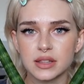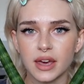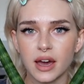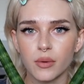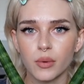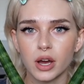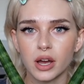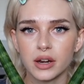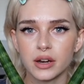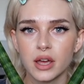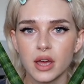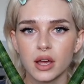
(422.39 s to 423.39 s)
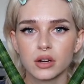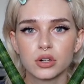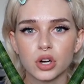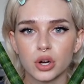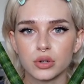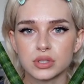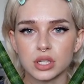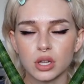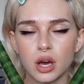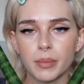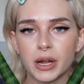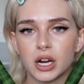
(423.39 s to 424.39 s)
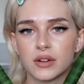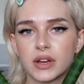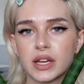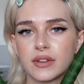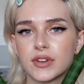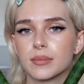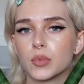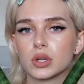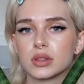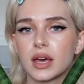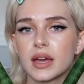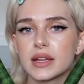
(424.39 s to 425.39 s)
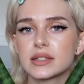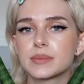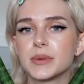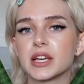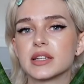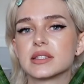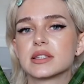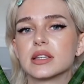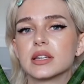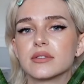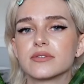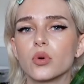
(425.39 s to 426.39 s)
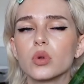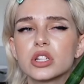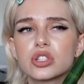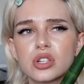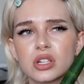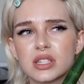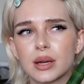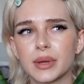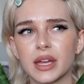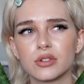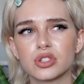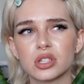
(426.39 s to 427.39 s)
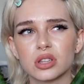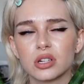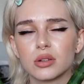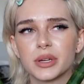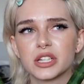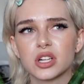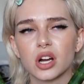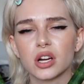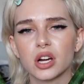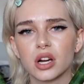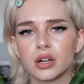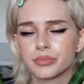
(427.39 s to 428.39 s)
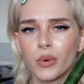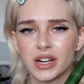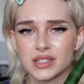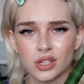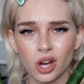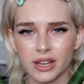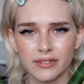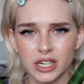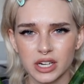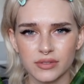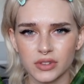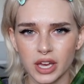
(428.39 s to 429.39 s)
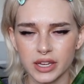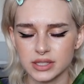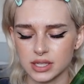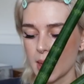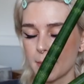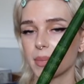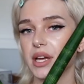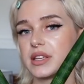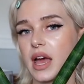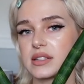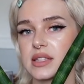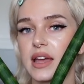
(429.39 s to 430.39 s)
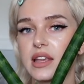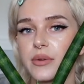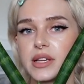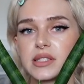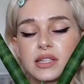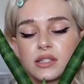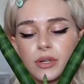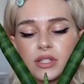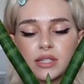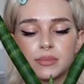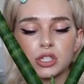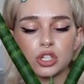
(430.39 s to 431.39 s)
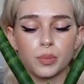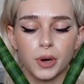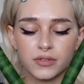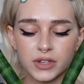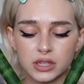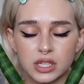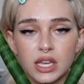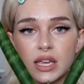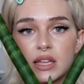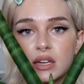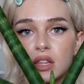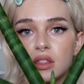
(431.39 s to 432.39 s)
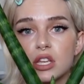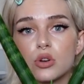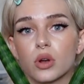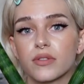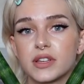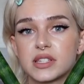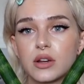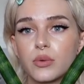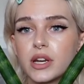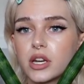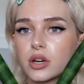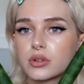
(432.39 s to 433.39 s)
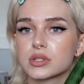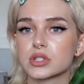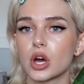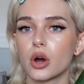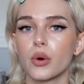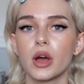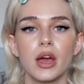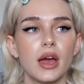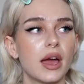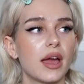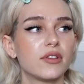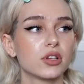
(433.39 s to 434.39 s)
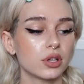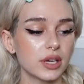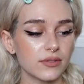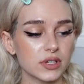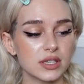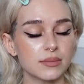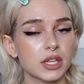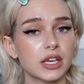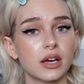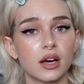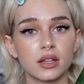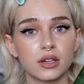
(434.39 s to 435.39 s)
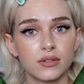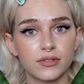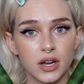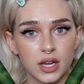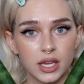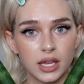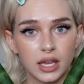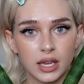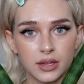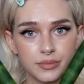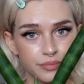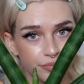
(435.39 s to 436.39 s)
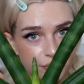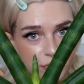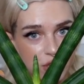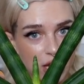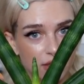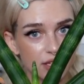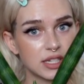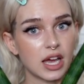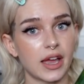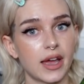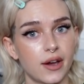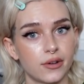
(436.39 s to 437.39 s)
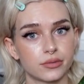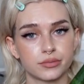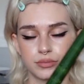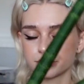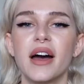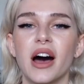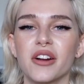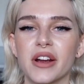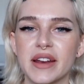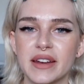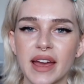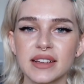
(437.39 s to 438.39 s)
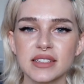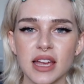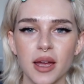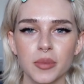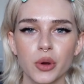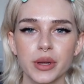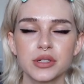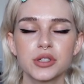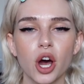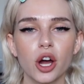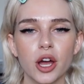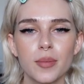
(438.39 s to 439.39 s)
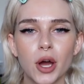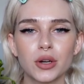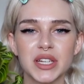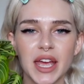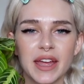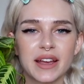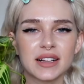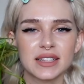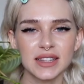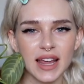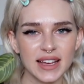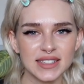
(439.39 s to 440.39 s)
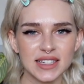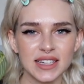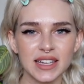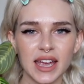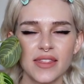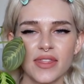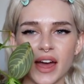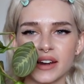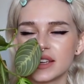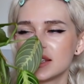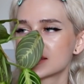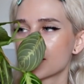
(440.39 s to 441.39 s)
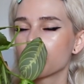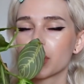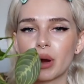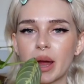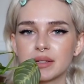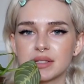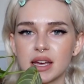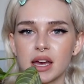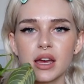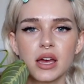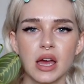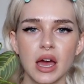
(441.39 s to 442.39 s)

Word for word: That one grows a lot better if I give it more light, because the foliage starts coming out just a little bit darker when it's not given enough light. But yes, anyways, this one seemed to do perfectly in the north-facing window, so if you're looking for something a little funky, check this guy out. All right, next I'm going to talk about a classic, and that is Maranta.